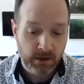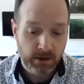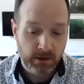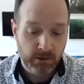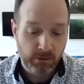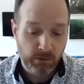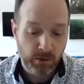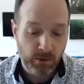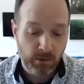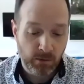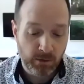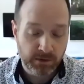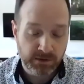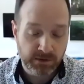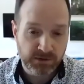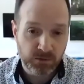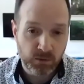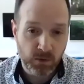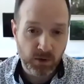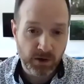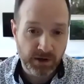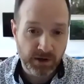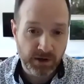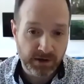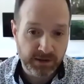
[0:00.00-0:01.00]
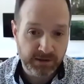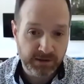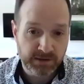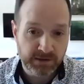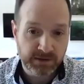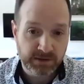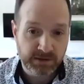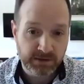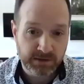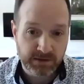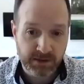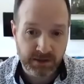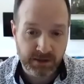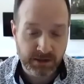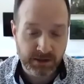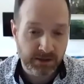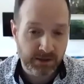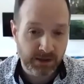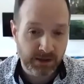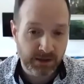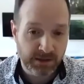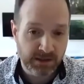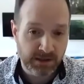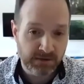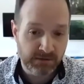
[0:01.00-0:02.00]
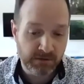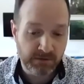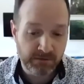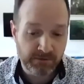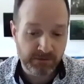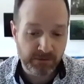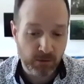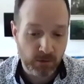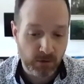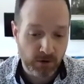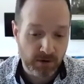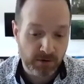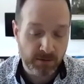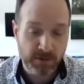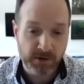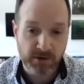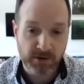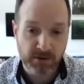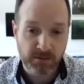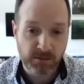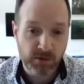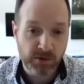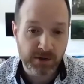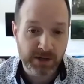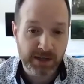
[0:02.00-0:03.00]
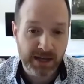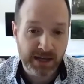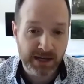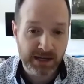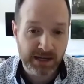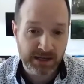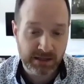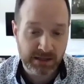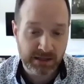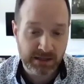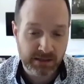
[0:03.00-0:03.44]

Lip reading: what once was in a different form and communicating it in